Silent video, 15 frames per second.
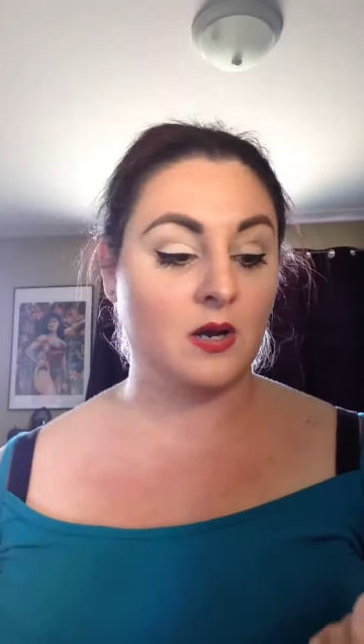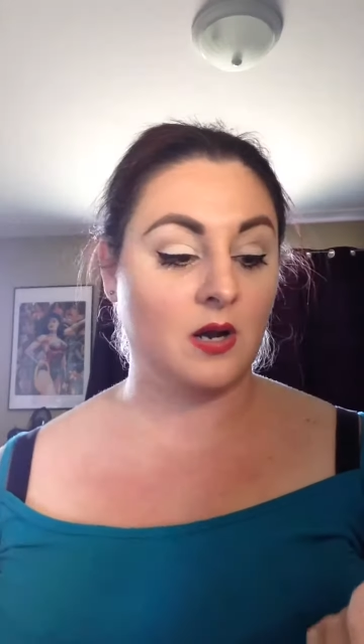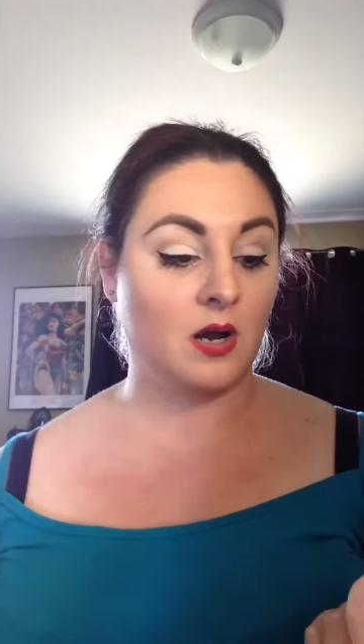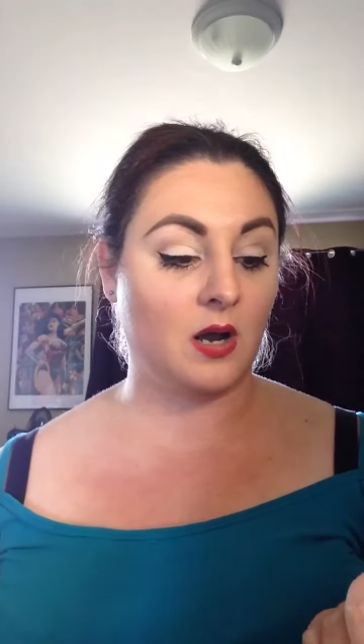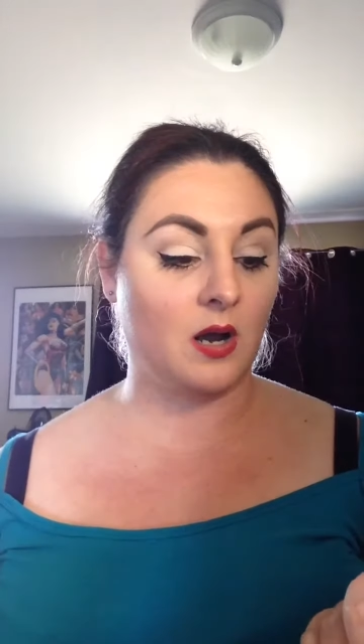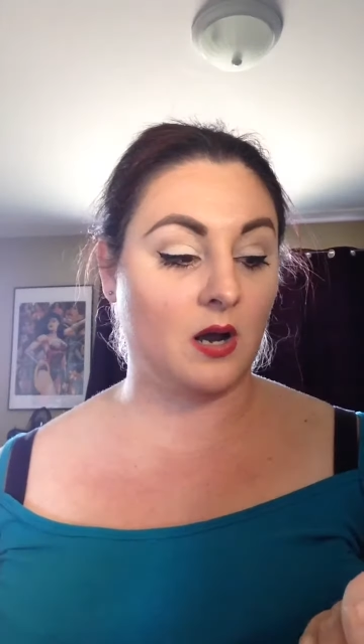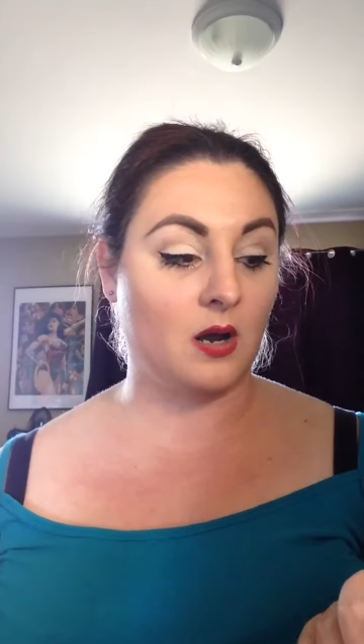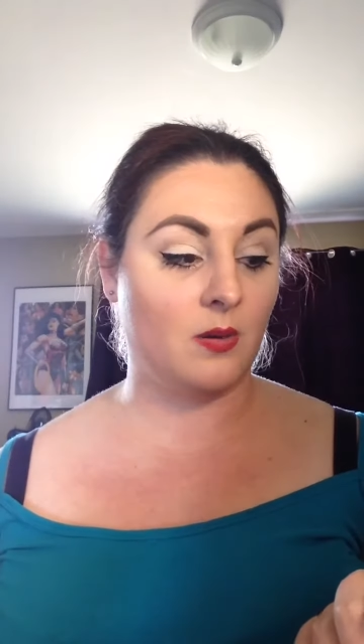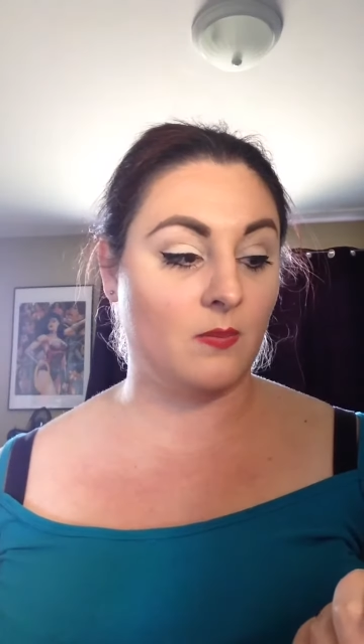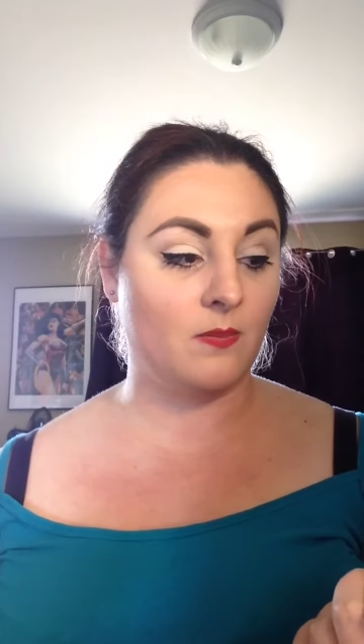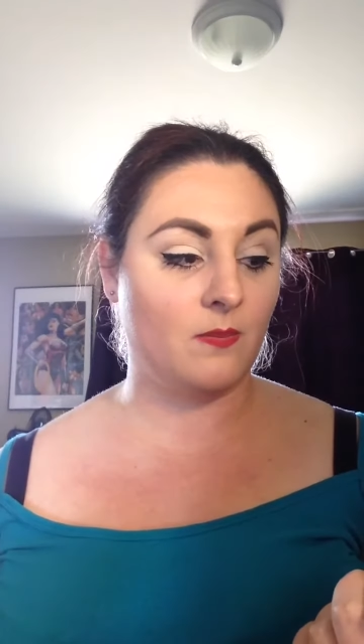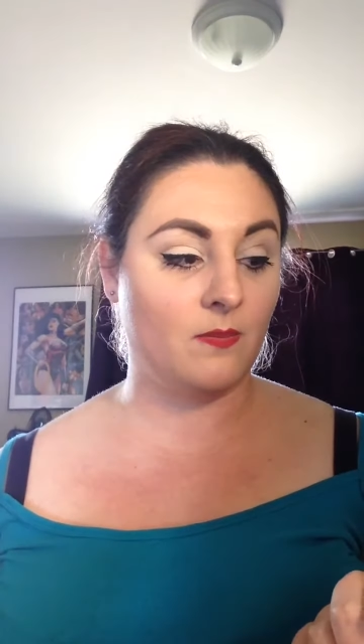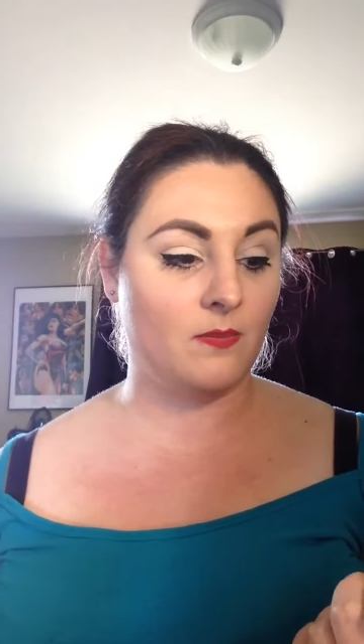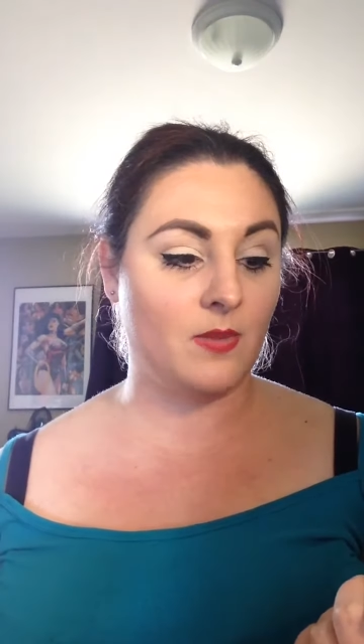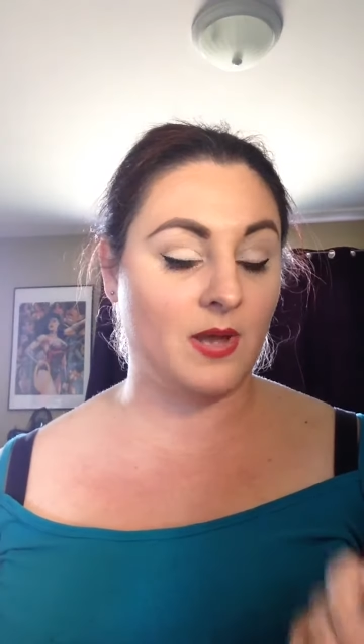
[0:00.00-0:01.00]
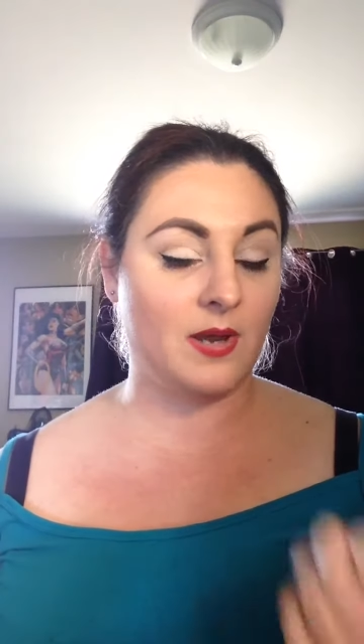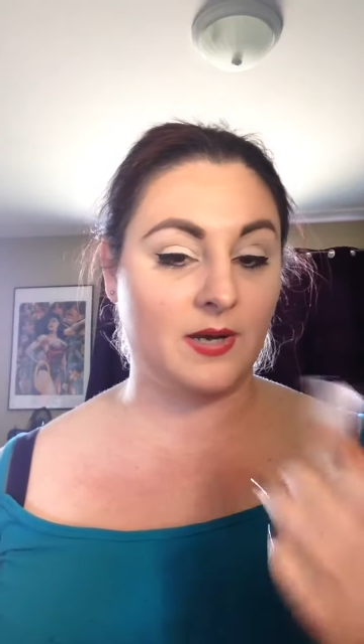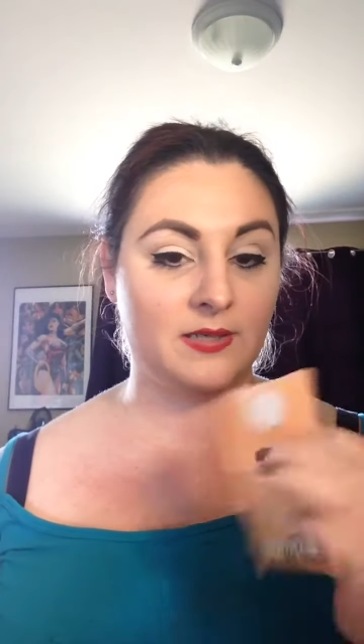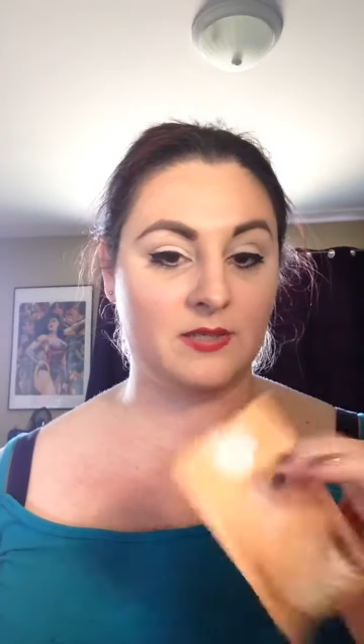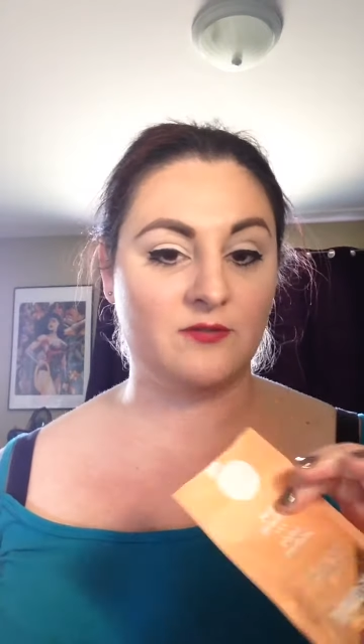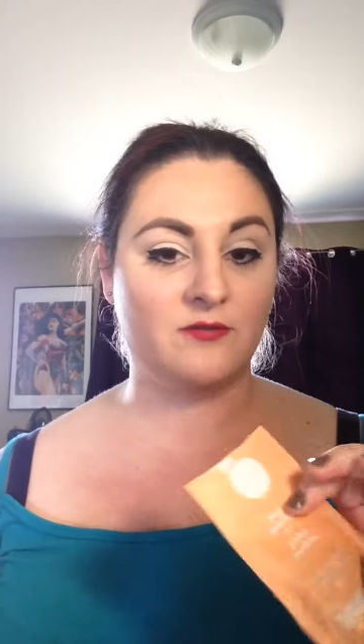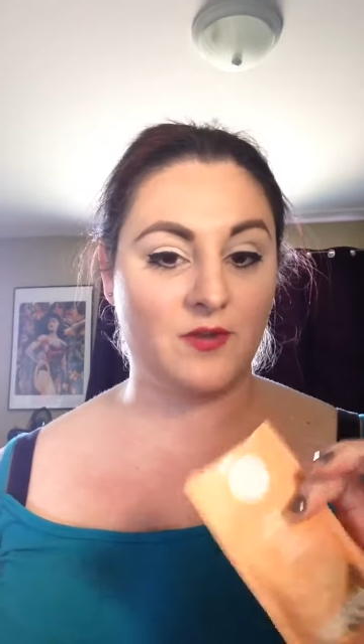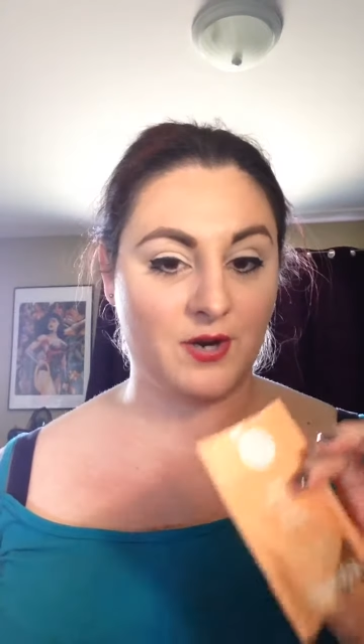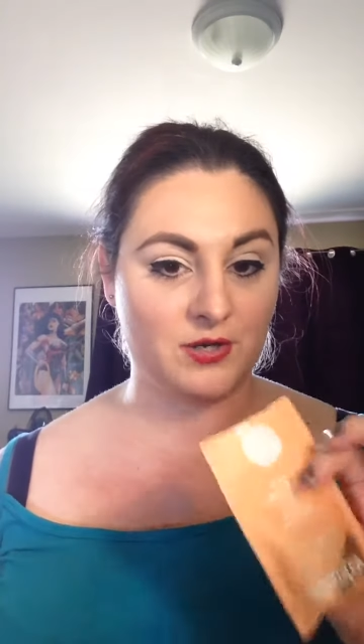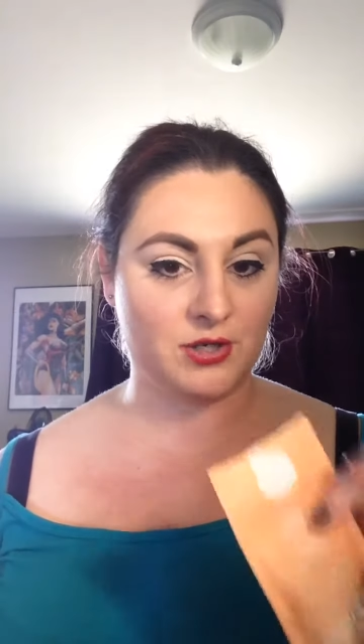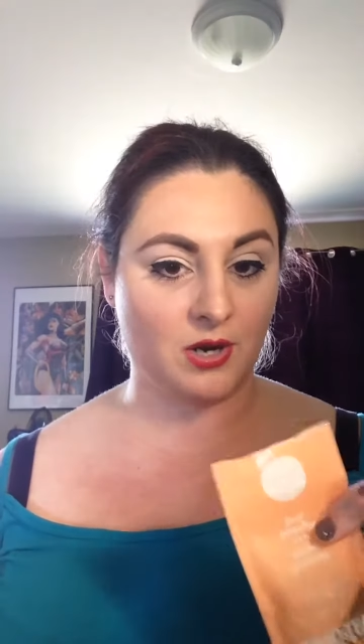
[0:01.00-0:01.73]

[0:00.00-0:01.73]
And I did finish